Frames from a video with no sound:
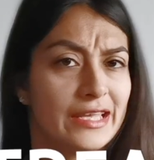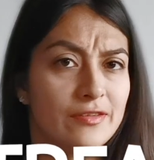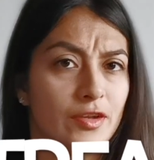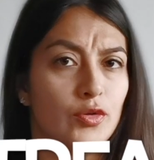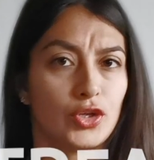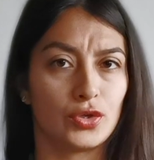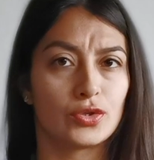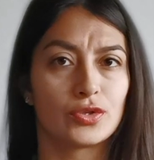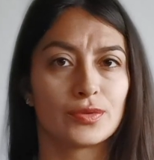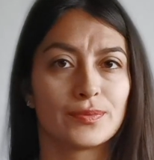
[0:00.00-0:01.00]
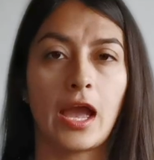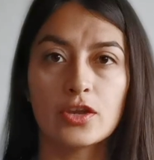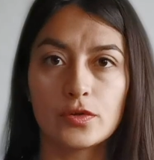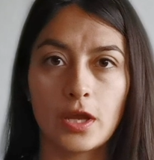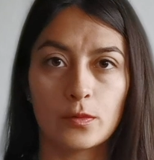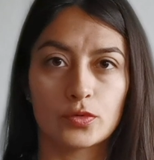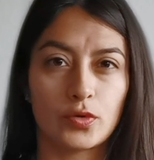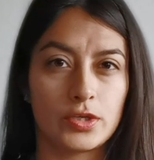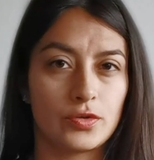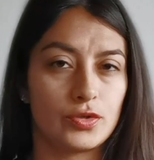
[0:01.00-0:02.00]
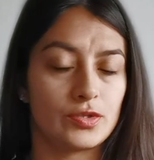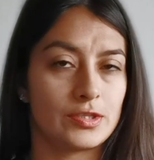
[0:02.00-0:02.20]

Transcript: easy to use. Actually, I was going to use